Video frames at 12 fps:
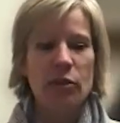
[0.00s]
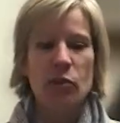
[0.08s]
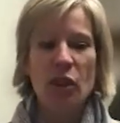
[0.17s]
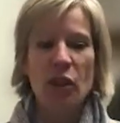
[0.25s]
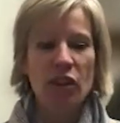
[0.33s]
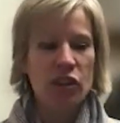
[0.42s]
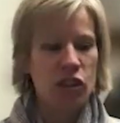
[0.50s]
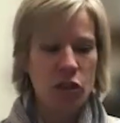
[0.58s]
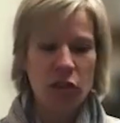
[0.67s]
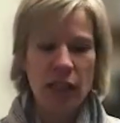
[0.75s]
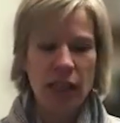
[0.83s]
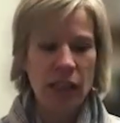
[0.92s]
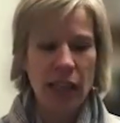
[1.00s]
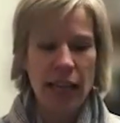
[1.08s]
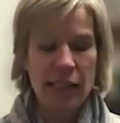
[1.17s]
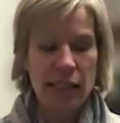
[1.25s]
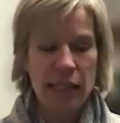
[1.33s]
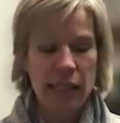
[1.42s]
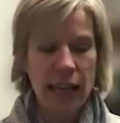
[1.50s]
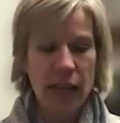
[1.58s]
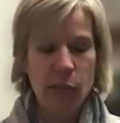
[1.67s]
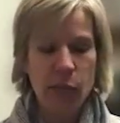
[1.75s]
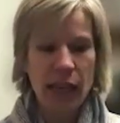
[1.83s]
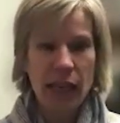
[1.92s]
I was with a student in a lesson
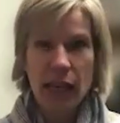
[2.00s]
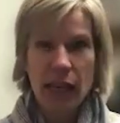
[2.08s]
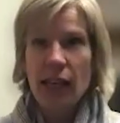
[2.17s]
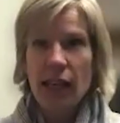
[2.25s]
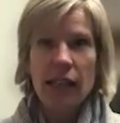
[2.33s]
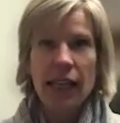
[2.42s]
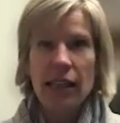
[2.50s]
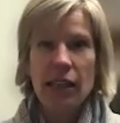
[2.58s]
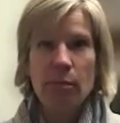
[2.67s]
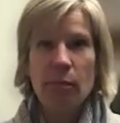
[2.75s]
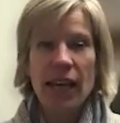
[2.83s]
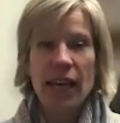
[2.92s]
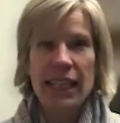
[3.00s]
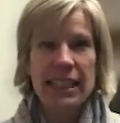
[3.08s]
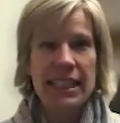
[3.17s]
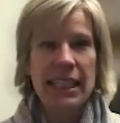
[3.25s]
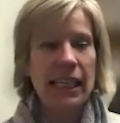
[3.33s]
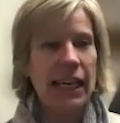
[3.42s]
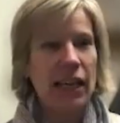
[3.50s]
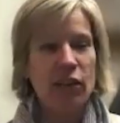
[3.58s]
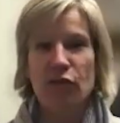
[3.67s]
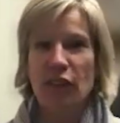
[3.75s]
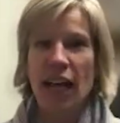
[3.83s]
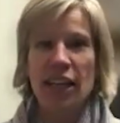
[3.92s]
and the idea kind
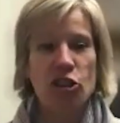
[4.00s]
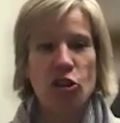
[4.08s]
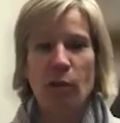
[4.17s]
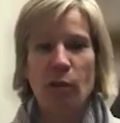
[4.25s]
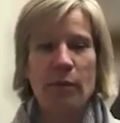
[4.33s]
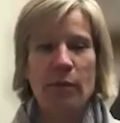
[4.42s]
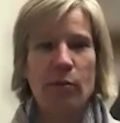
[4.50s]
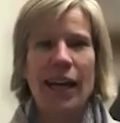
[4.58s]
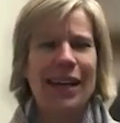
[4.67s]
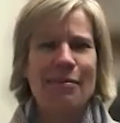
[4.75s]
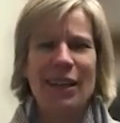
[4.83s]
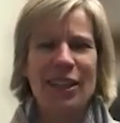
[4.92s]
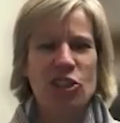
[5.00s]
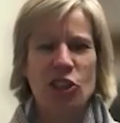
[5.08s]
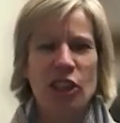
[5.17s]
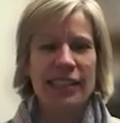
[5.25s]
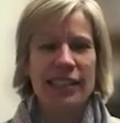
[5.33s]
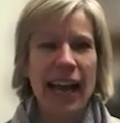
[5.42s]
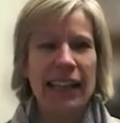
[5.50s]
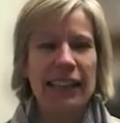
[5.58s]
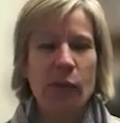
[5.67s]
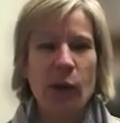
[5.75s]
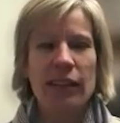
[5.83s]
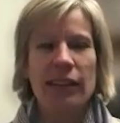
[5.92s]
of flashed through my brain. I'm not
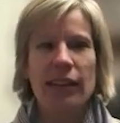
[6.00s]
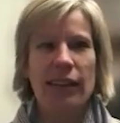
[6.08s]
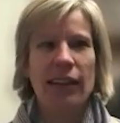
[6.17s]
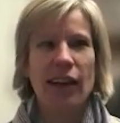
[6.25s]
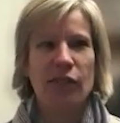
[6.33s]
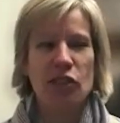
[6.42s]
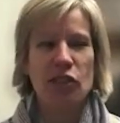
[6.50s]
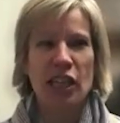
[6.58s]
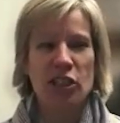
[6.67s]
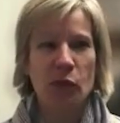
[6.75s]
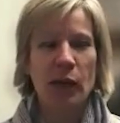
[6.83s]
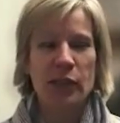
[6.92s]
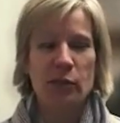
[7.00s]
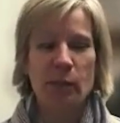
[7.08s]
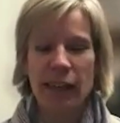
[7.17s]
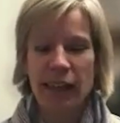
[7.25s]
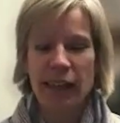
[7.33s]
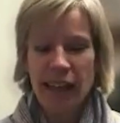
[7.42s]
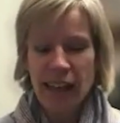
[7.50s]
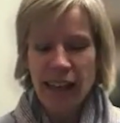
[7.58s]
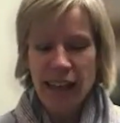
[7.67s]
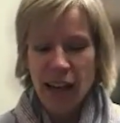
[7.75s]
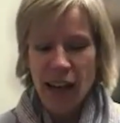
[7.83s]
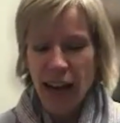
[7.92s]
exactly what the conversation was, but
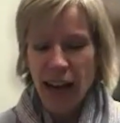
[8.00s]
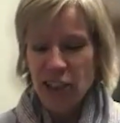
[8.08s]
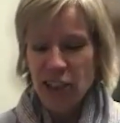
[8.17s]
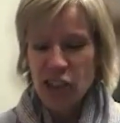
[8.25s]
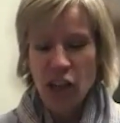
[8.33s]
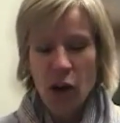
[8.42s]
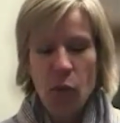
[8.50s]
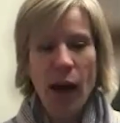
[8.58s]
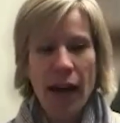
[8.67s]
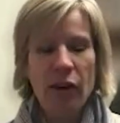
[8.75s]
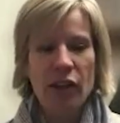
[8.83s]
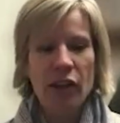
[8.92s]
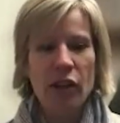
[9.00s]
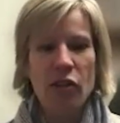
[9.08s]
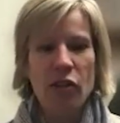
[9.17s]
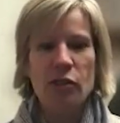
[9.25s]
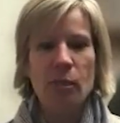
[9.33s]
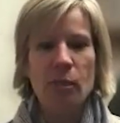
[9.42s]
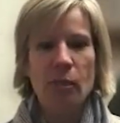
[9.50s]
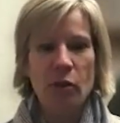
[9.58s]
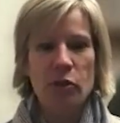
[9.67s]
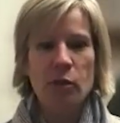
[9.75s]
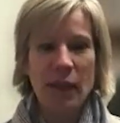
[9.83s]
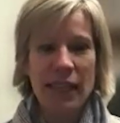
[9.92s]
I just thought, wow,
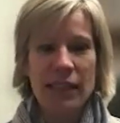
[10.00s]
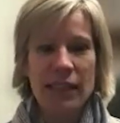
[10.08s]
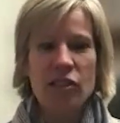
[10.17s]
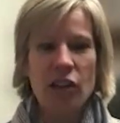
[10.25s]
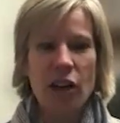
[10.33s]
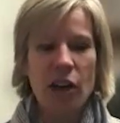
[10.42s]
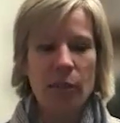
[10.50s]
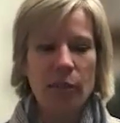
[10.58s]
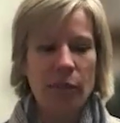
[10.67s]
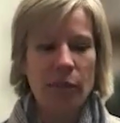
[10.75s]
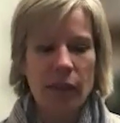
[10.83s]
those pieces are,